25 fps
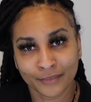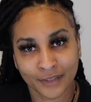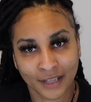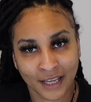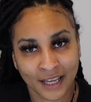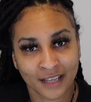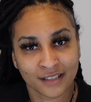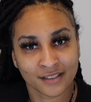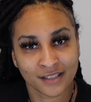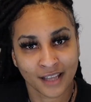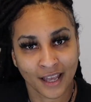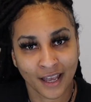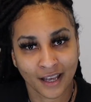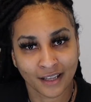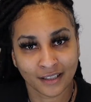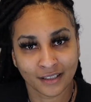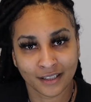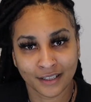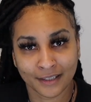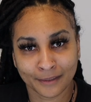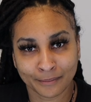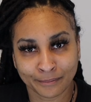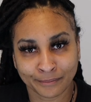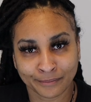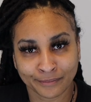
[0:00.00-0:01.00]

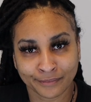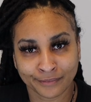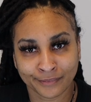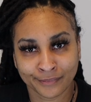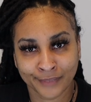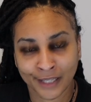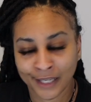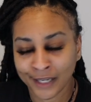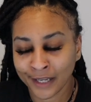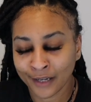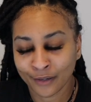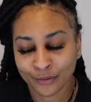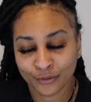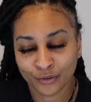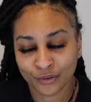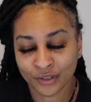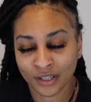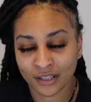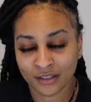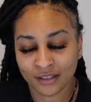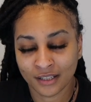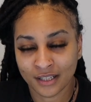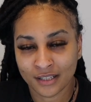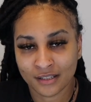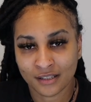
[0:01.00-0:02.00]
Exactly. It ain't going to do
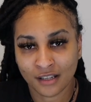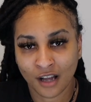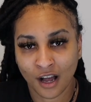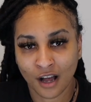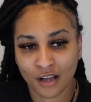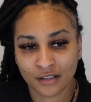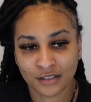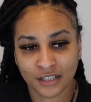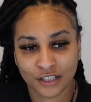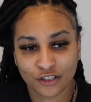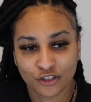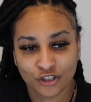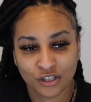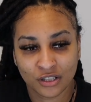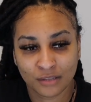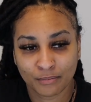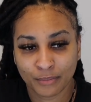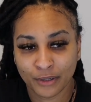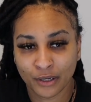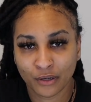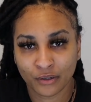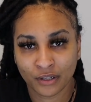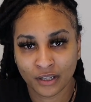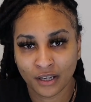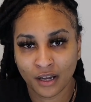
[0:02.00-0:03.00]
nothing. It's just
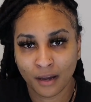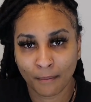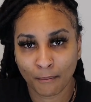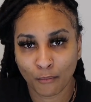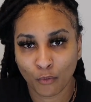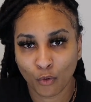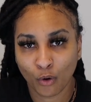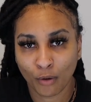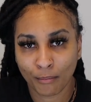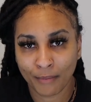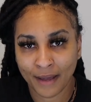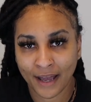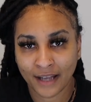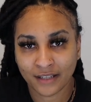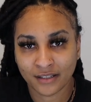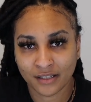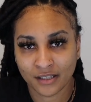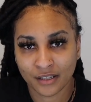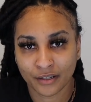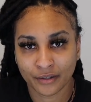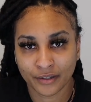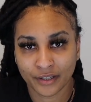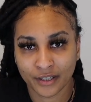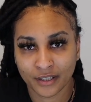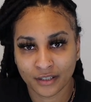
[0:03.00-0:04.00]
building up more
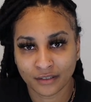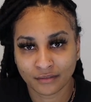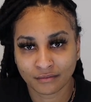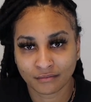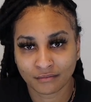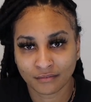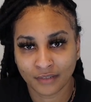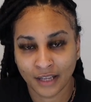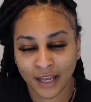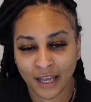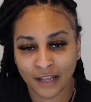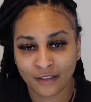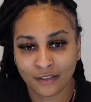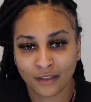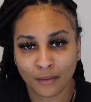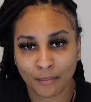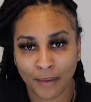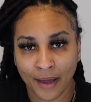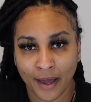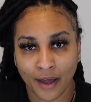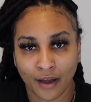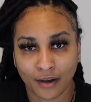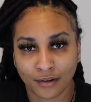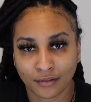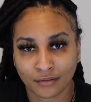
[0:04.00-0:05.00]
bacteria in the
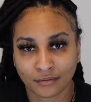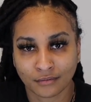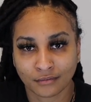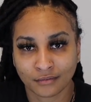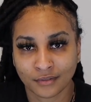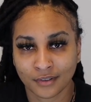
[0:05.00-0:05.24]
bowel.